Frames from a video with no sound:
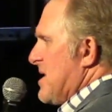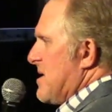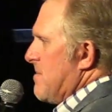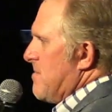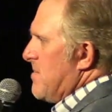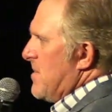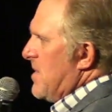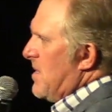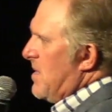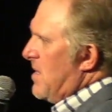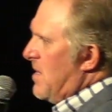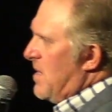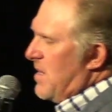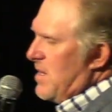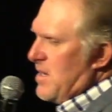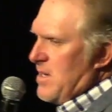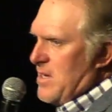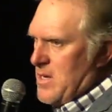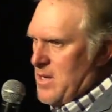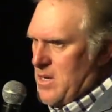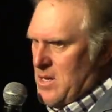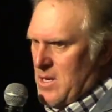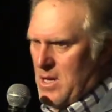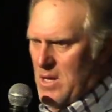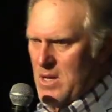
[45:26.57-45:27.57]
them,
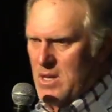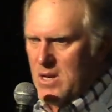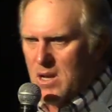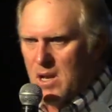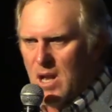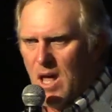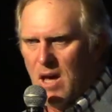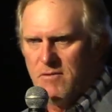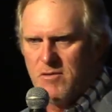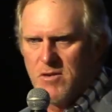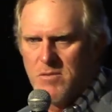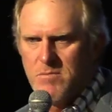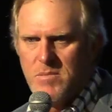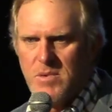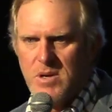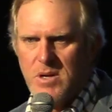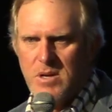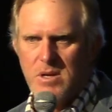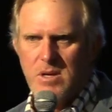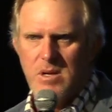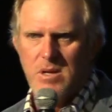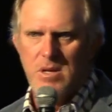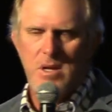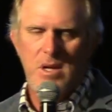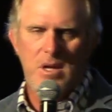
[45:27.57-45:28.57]
love them,
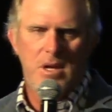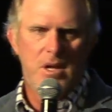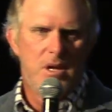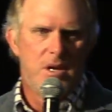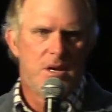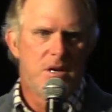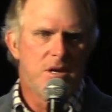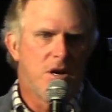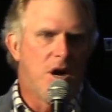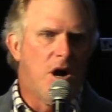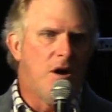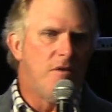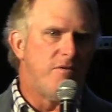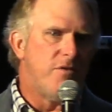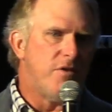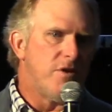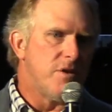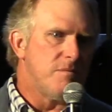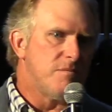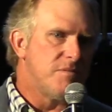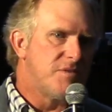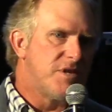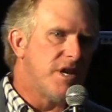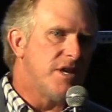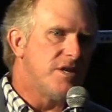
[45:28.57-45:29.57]
comfort
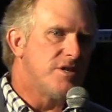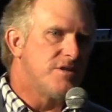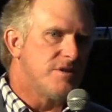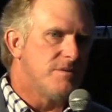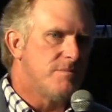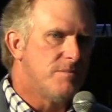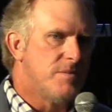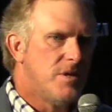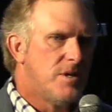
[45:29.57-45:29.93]
them, teach them.